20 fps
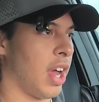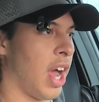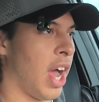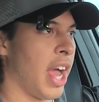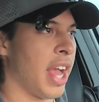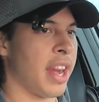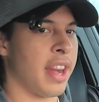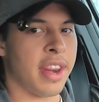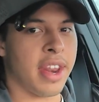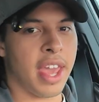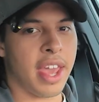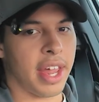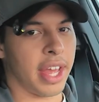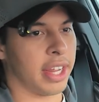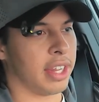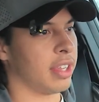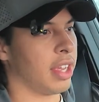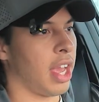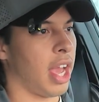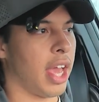I
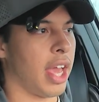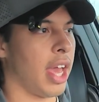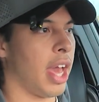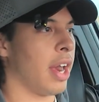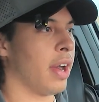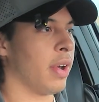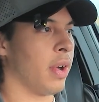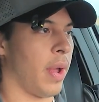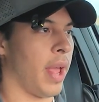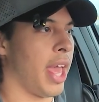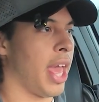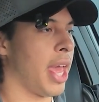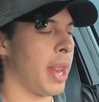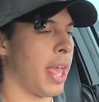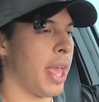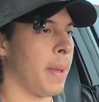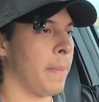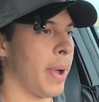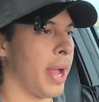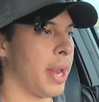don't know,
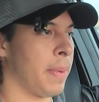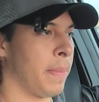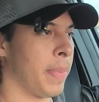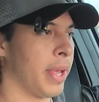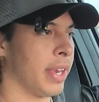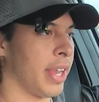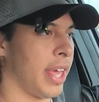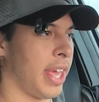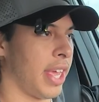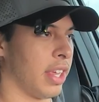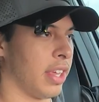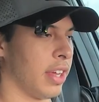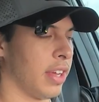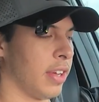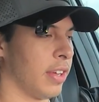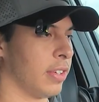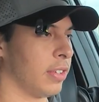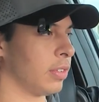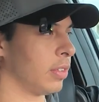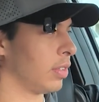it might have been like
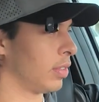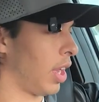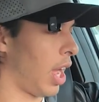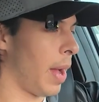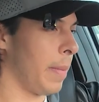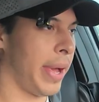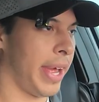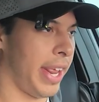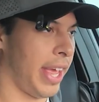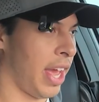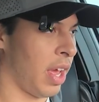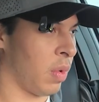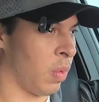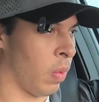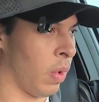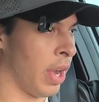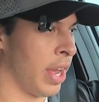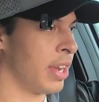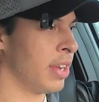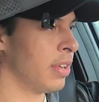I might have had
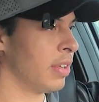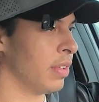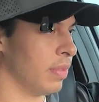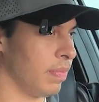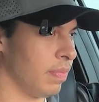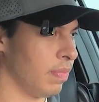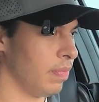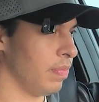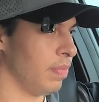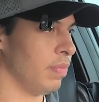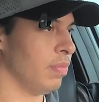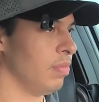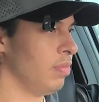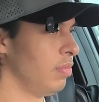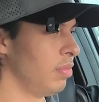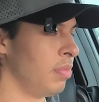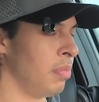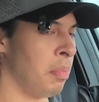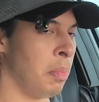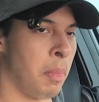1,
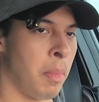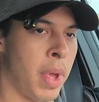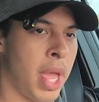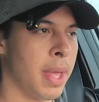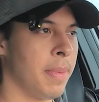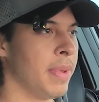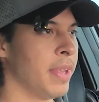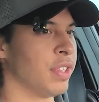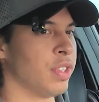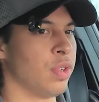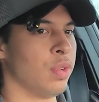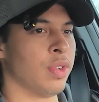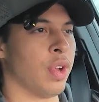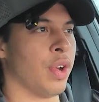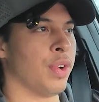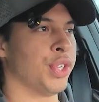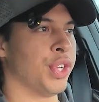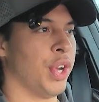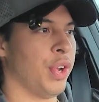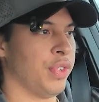maybe 2
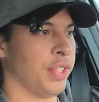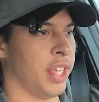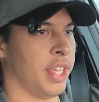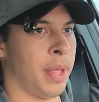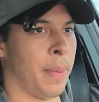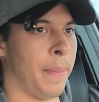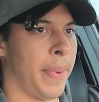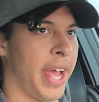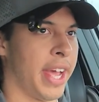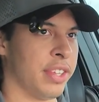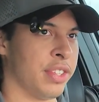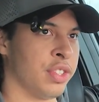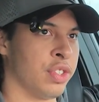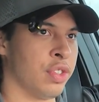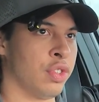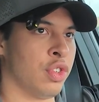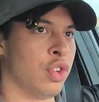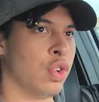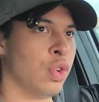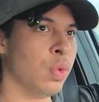no shows in the past
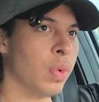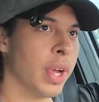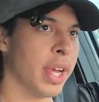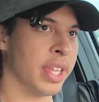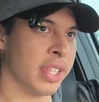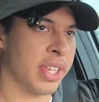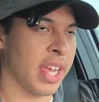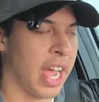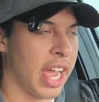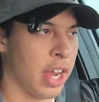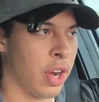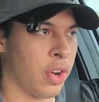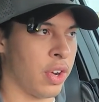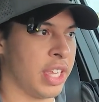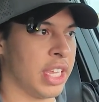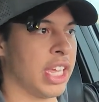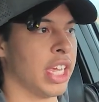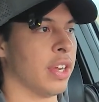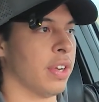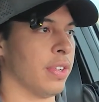2 entire
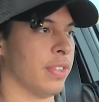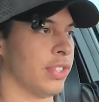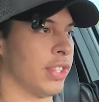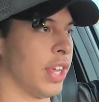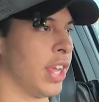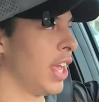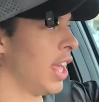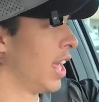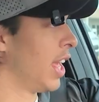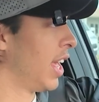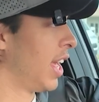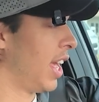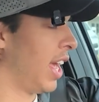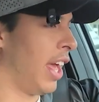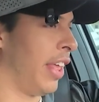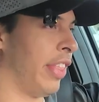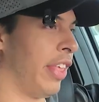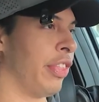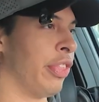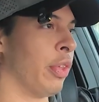years.
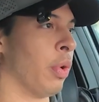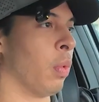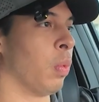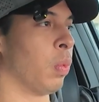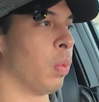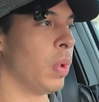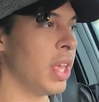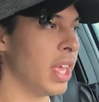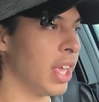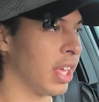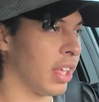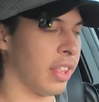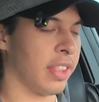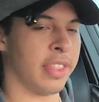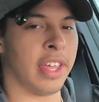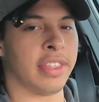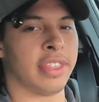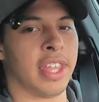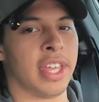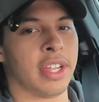And then the week
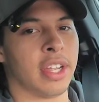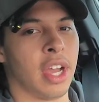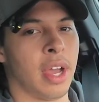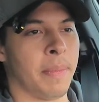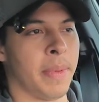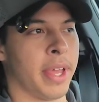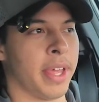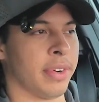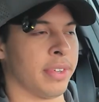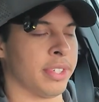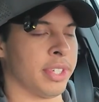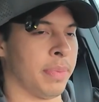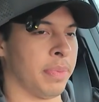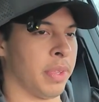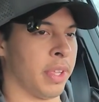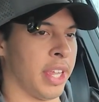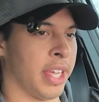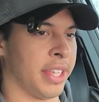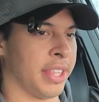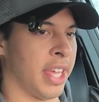that they come in or
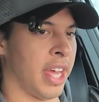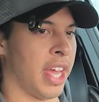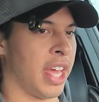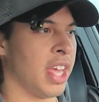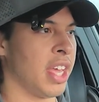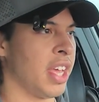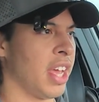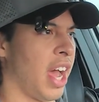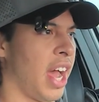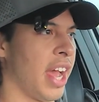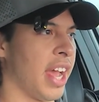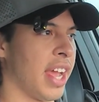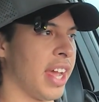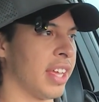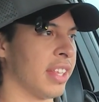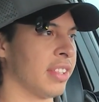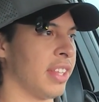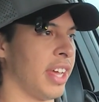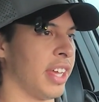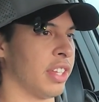something like that, I
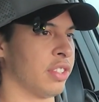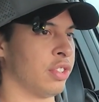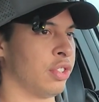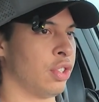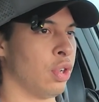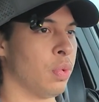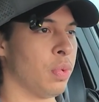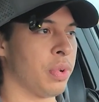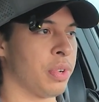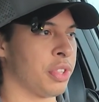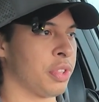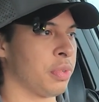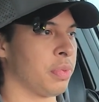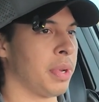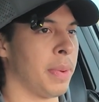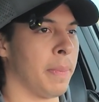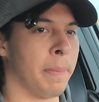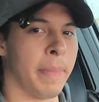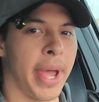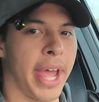had like 2 or
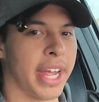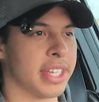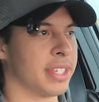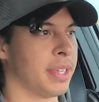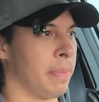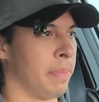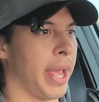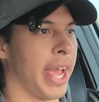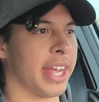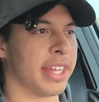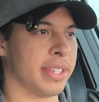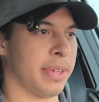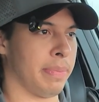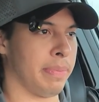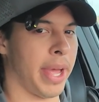3 back to back to